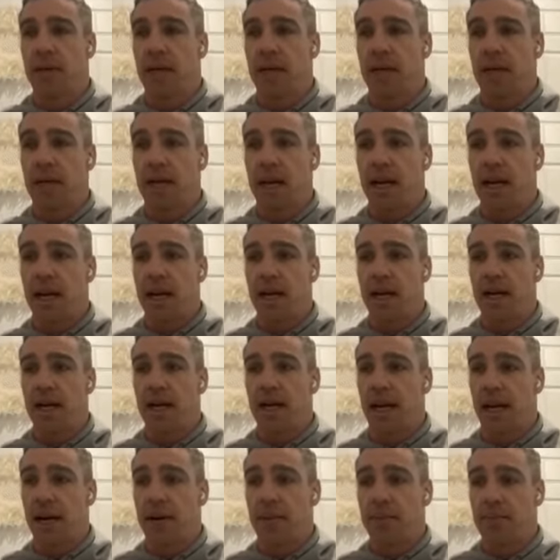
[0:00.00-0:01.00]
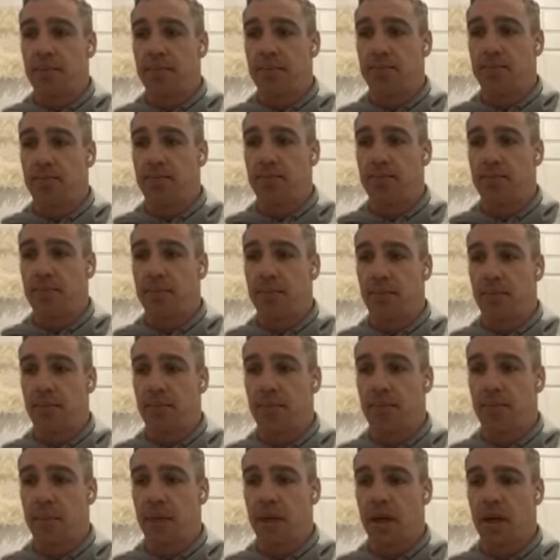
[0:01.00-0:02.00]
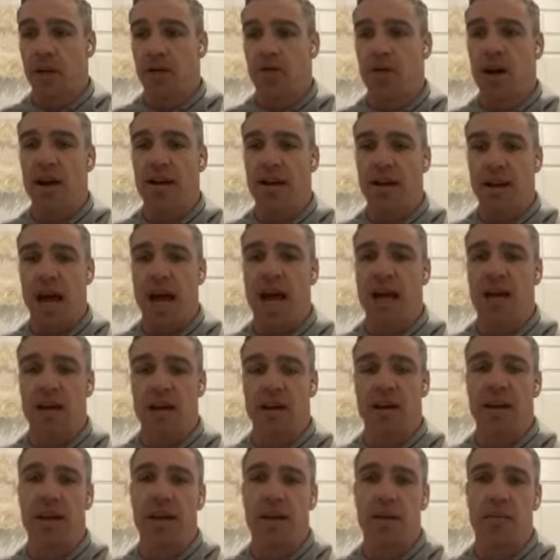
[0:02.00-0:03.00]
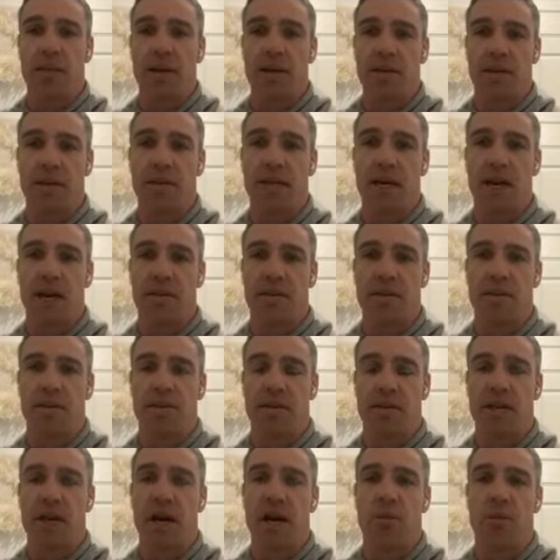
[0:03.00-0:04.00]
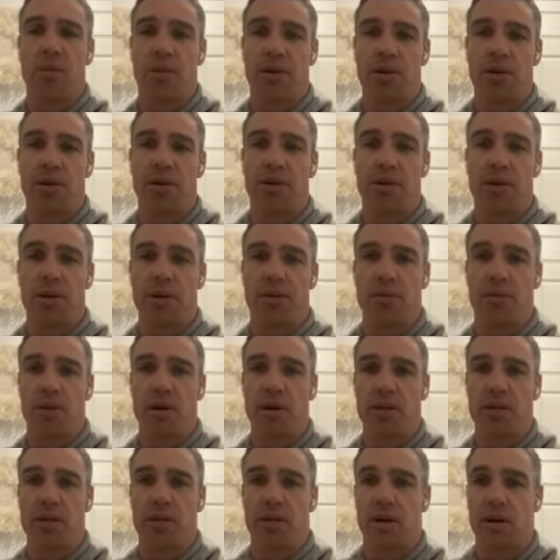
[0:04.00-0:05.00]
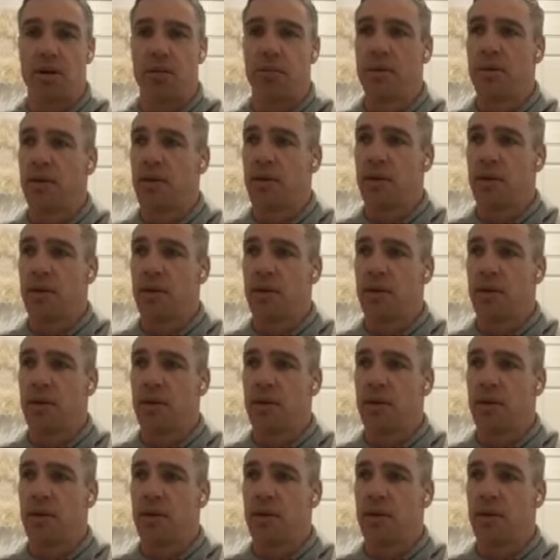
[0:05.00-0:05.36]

He had a great knack of getting the best out of us and knowing what to do at the right time.